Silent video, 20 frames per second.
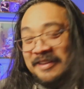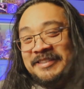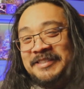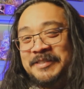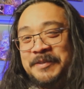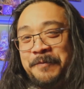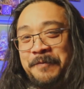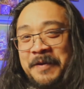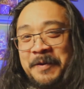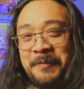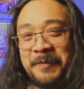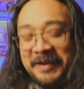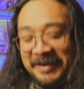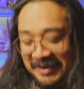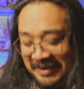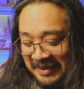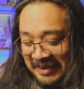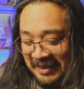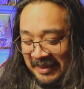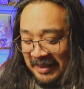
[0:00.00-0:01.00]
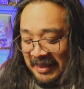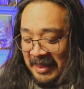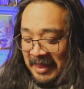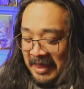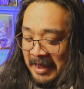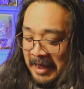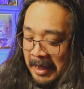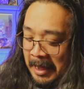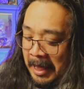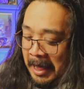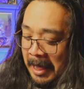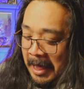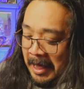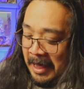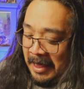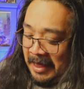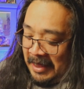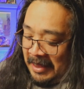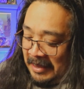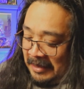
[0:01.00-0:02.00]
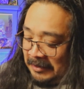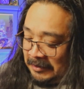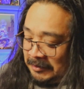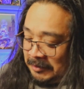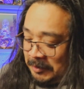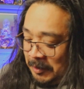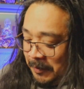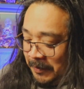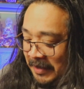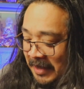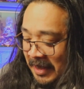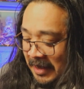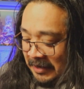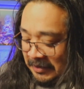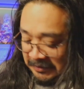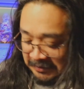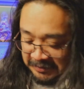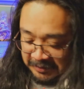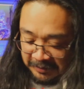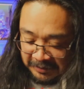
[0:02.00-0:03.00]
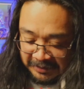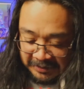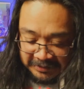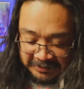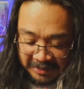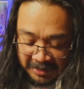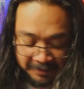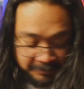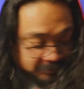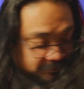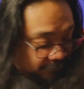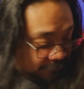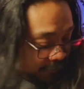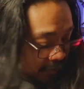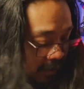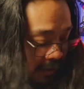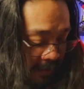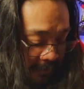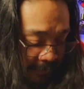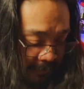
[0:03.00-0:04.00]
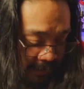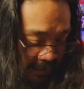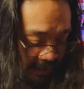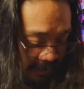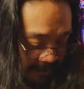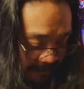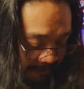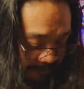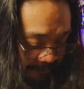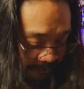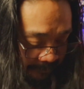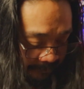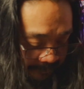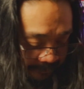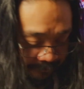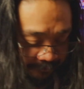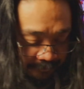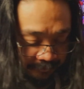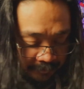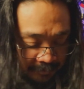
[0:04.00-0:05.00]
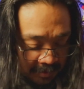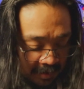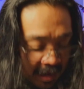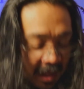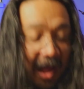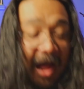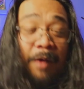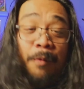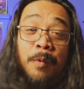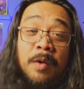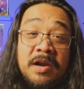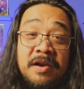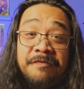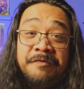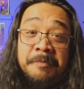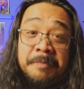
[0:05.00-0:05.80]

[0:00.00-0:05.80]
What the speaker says: is a fun one. So yeah, so this comes from, I won it